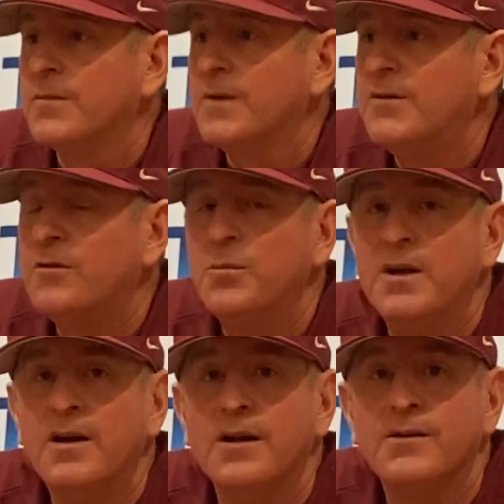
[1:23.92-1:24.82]
they've never
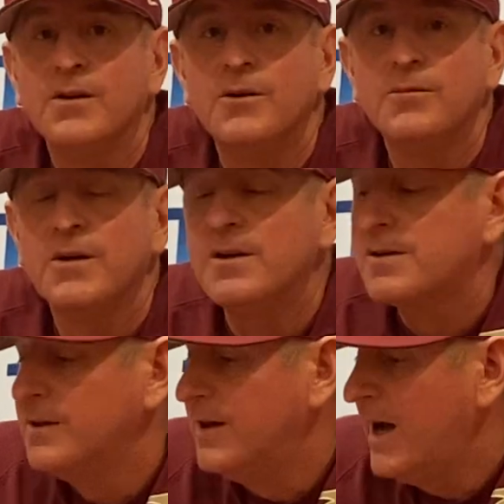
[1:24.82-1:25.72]
been in it. So it
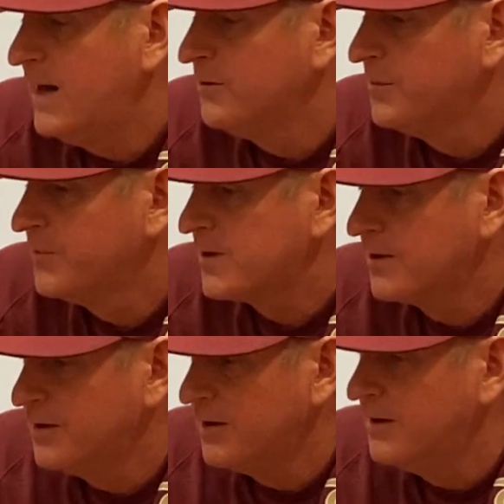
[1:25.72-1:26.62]
is good to have them. It's
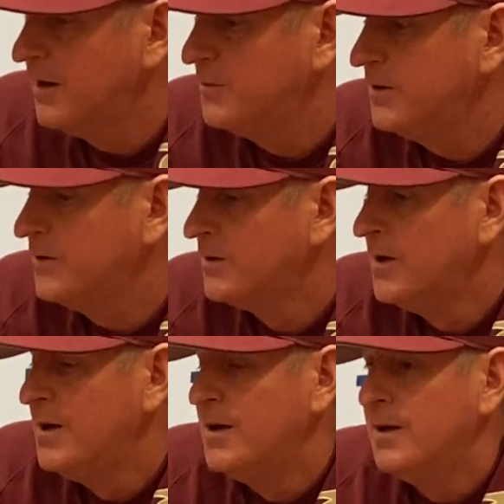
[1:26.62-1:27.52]
good to get W's,
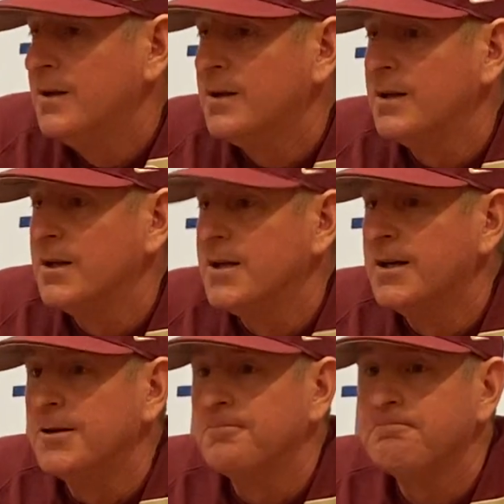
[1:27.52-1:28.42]
and
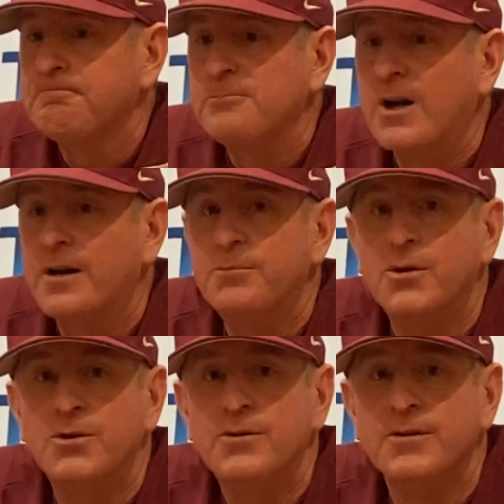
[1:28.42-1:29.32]
we got to
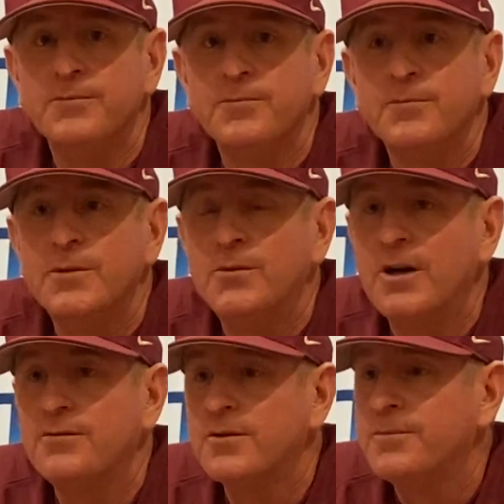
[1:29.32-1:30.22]
improve and be
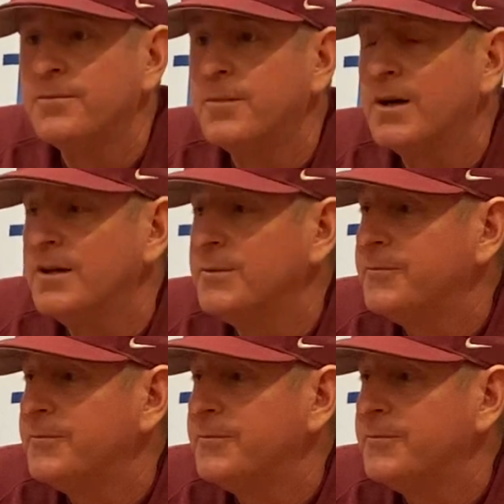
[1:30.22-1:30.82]
ready for Miami.